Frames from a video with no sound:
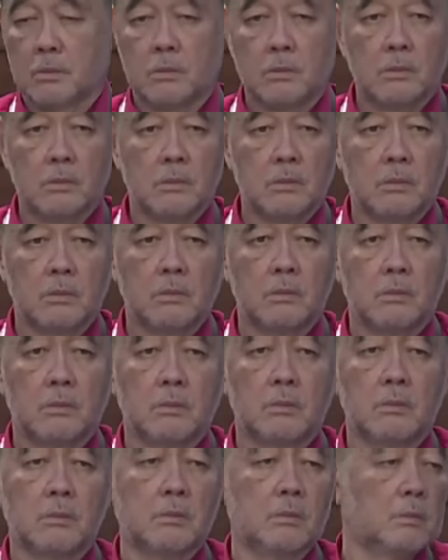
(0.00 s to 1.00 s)

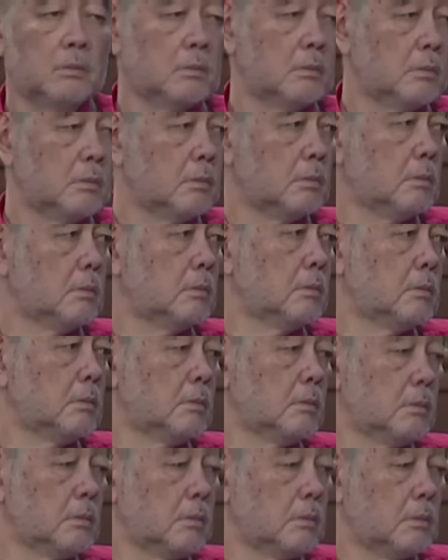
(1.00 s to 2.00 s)

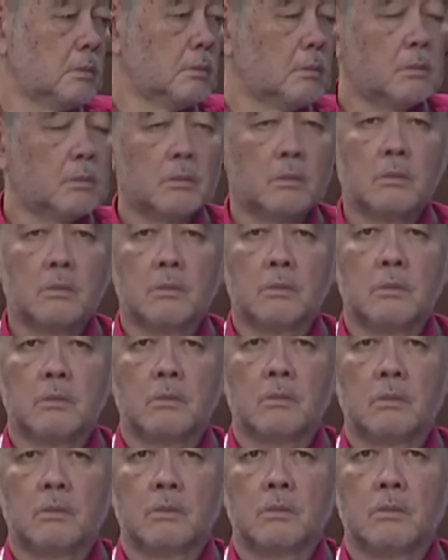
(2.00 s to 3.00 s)

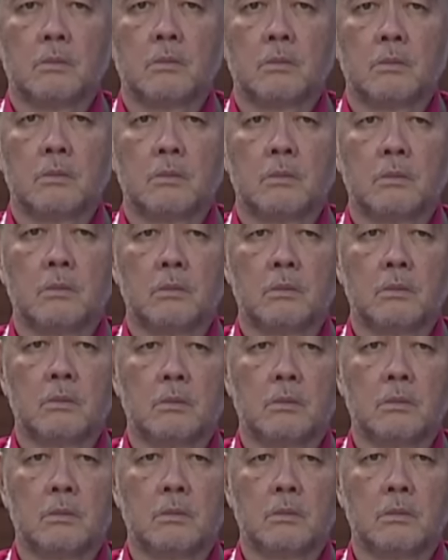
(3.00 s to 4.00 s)

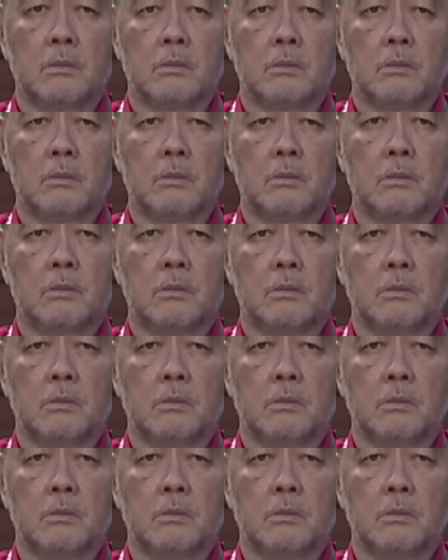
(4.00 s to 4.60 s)
[no speech]